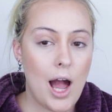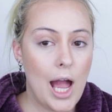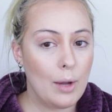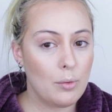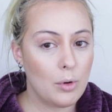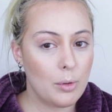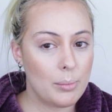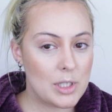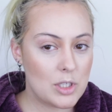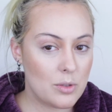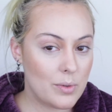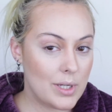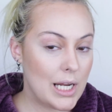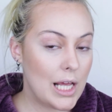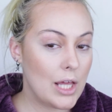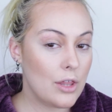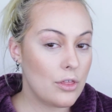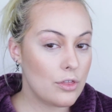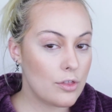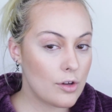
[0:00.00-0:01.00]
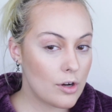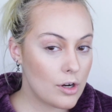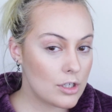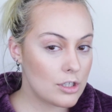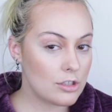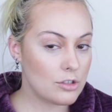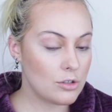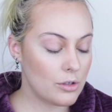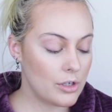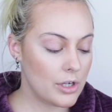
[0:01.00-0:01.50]
I will be doing a third
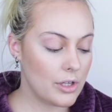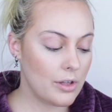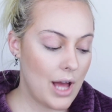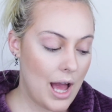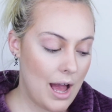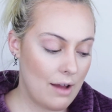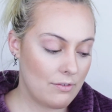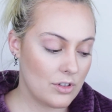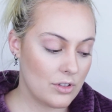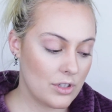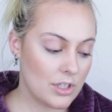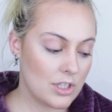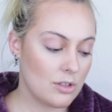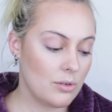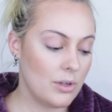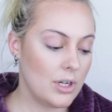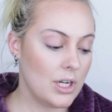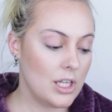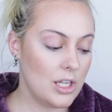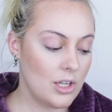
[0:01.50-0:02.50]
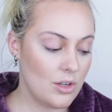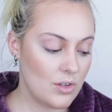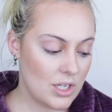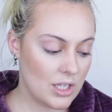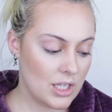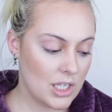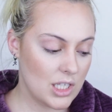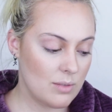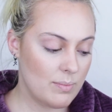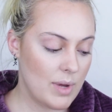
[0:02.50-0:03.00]
tutorial after this one
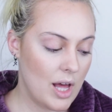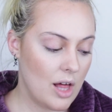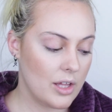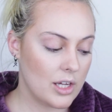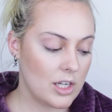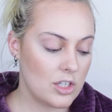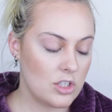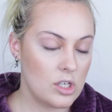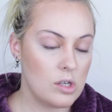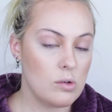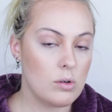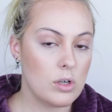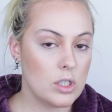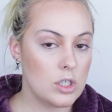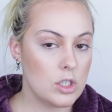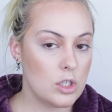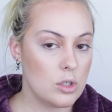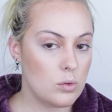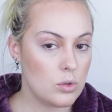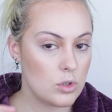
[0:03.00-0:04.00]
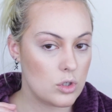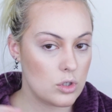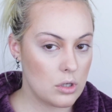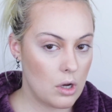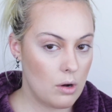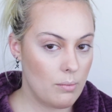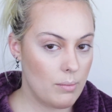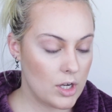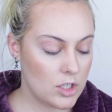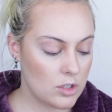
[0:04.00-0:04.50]
using this palette because you can do
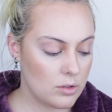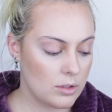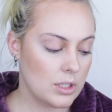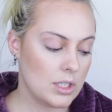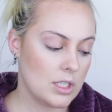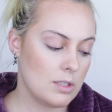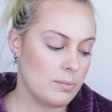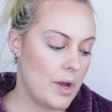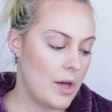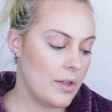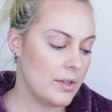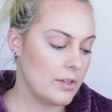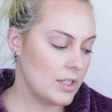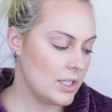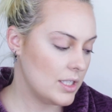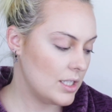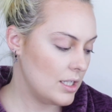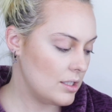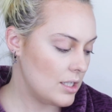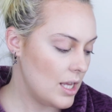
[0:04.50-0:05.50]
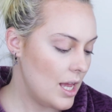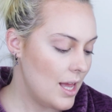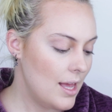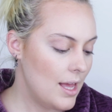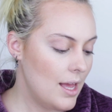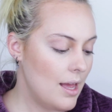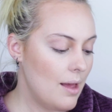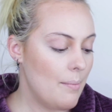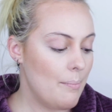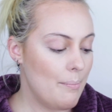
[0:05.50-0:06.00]
so much with this palette. This is
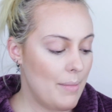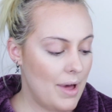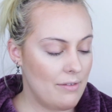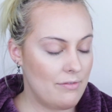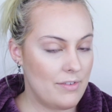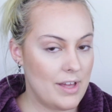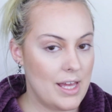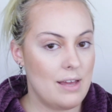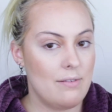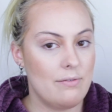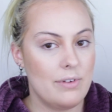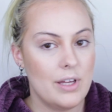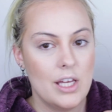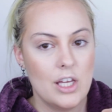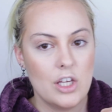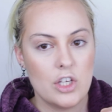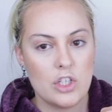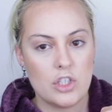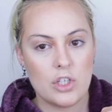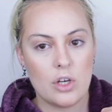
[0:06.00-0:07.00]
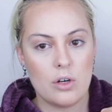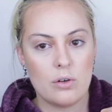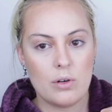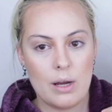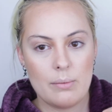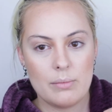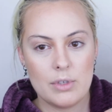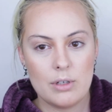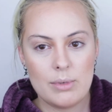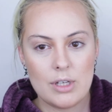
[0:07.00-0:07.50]
my fave. So
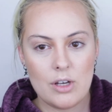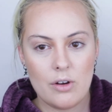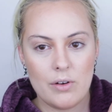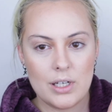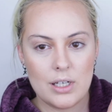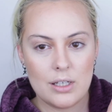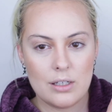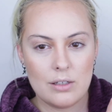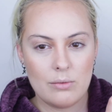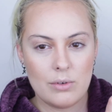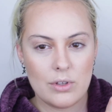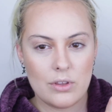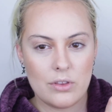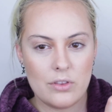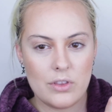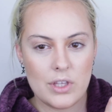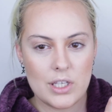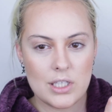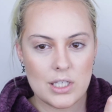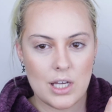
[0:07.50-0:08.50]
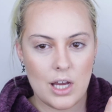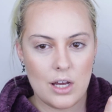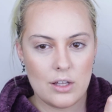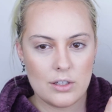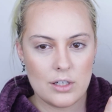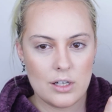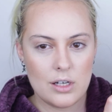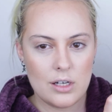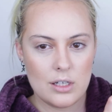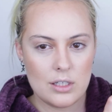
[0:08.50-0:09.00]
I'm gonna be going in with this
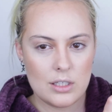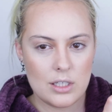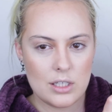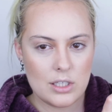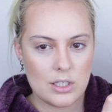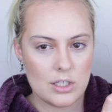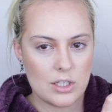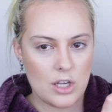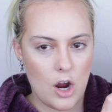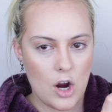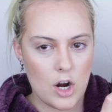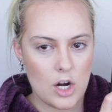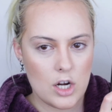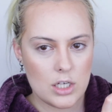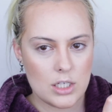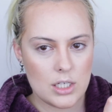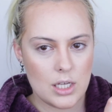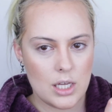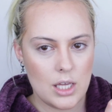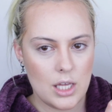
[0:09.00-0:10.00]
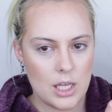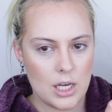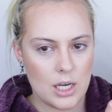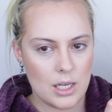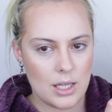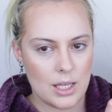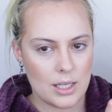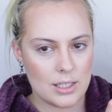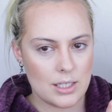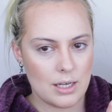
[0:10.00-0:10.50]
color to start.
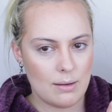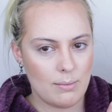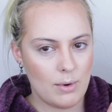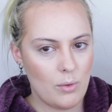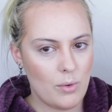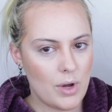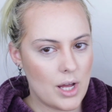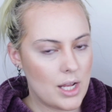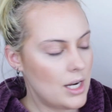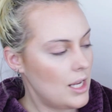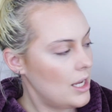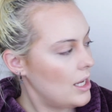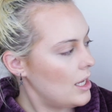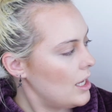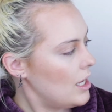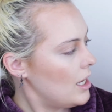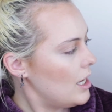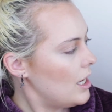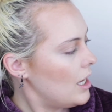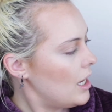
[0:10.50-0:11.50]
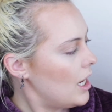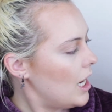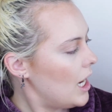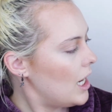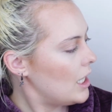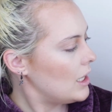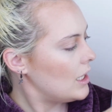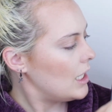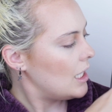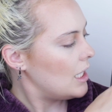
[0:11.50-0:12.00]
That's number 1.
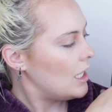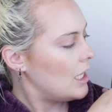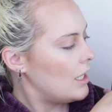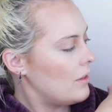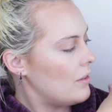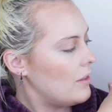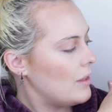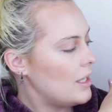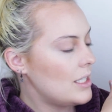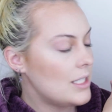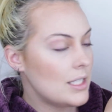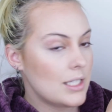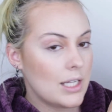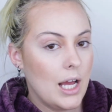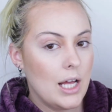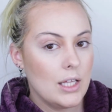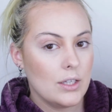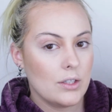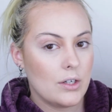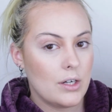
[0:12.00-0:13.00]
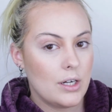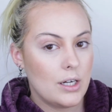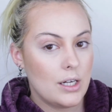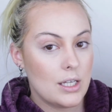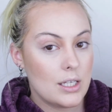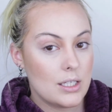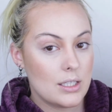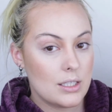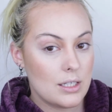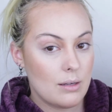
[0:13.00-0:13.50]
And then this color
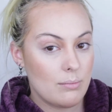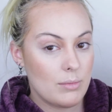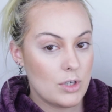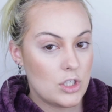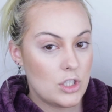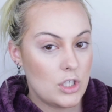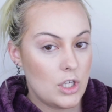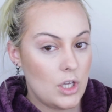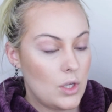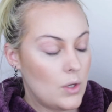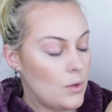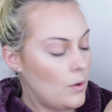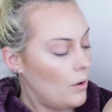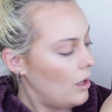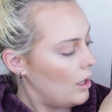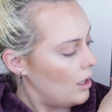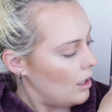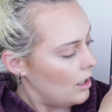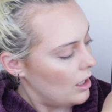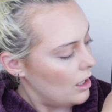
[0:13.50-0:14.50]
is number 2,